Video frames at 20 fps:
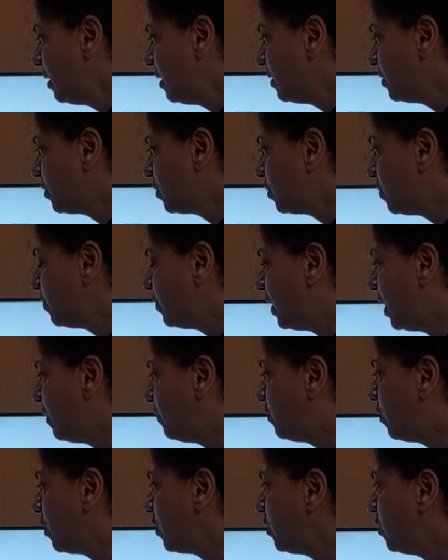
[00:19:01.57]
So we have
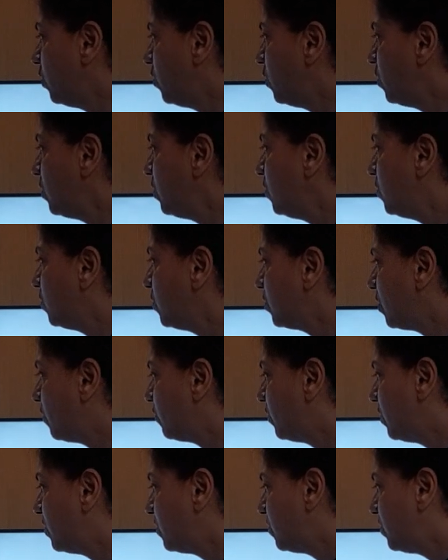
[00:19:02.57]
got no use
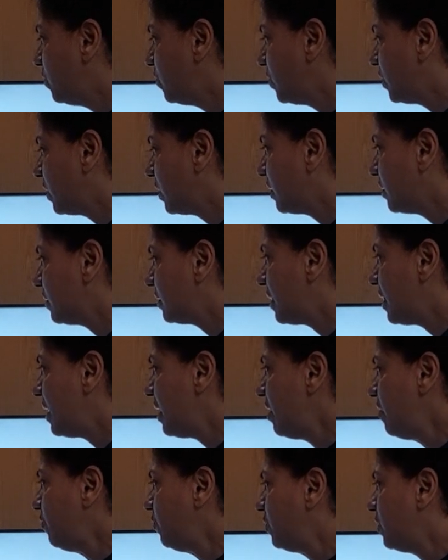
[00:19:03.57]
of this urachus
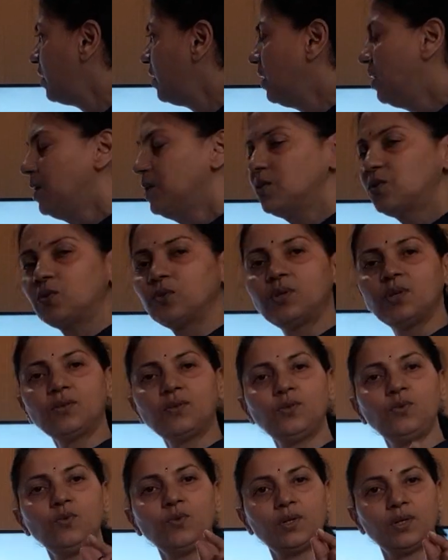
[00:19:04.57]
left. So
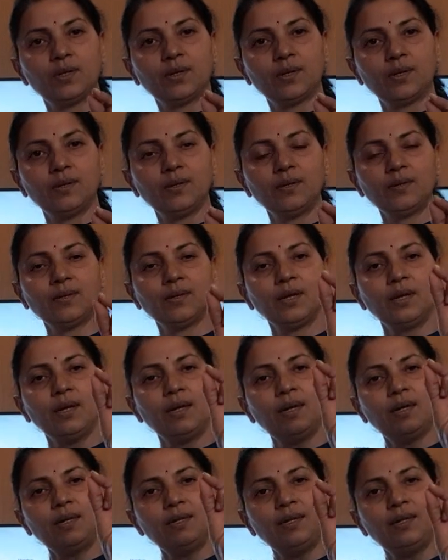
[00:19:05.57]
this urachus,
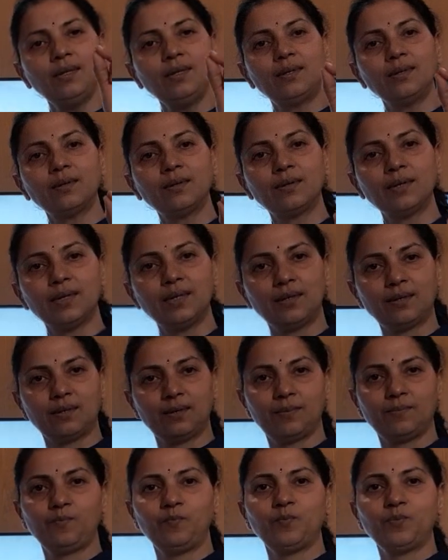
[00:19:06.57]
it
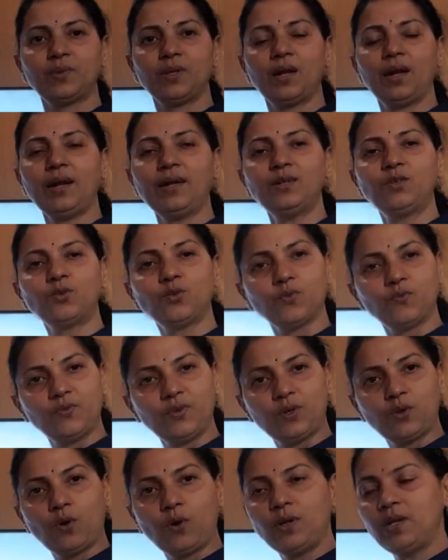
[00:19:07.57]
degenerates, and so we
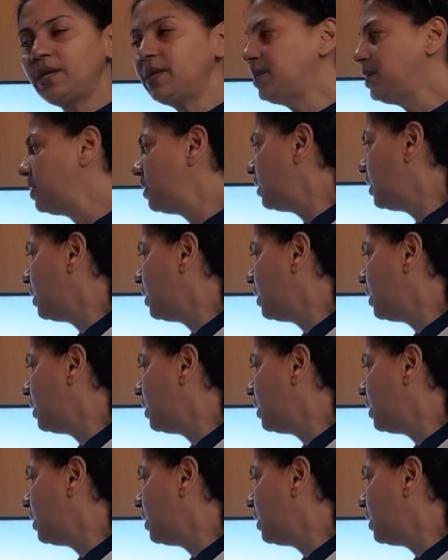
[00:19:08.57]
call it